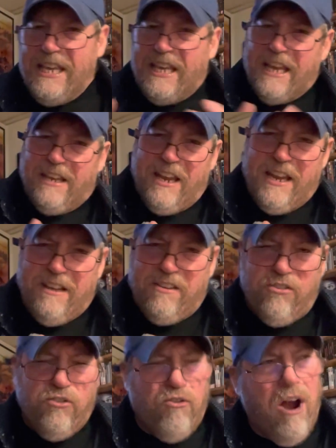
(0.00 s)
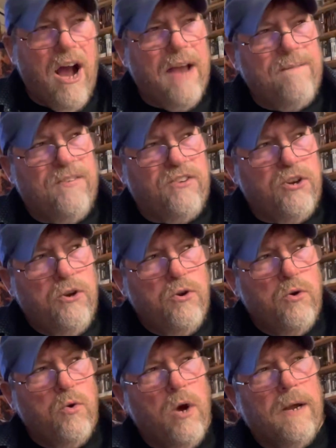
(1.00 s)
it strives
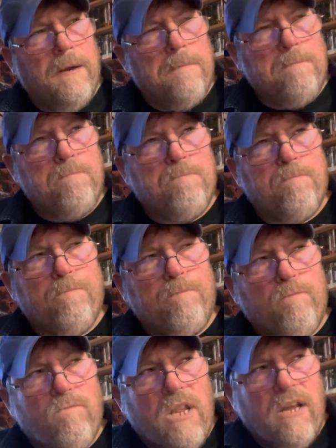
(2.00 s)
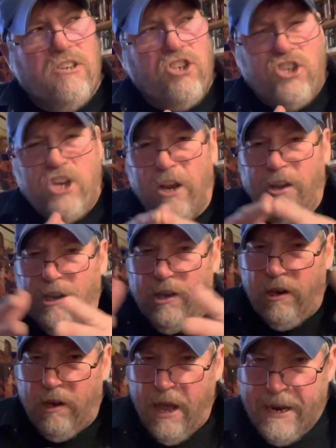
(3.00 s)
to shed a
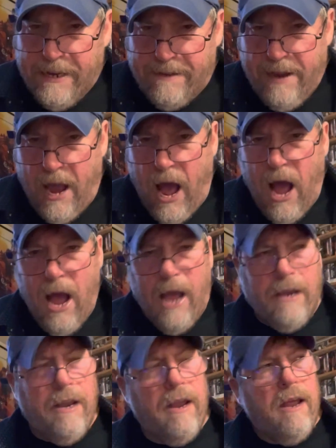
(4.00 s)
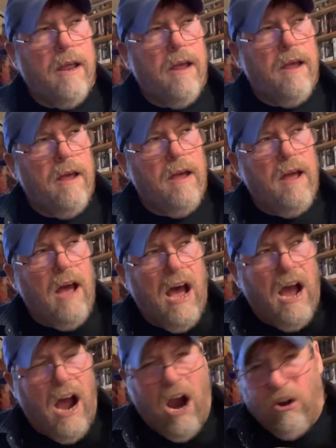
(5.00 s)
little light on
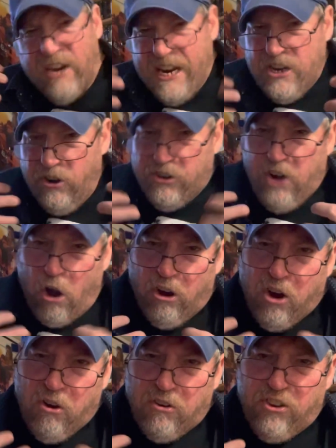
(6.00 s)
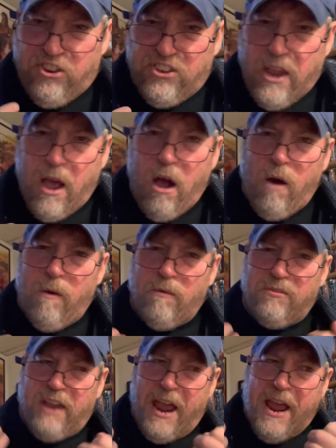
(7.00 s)
our inner darker
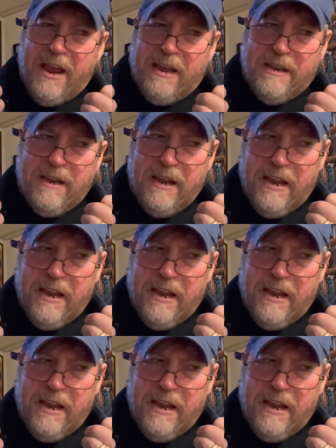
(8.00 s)
selves and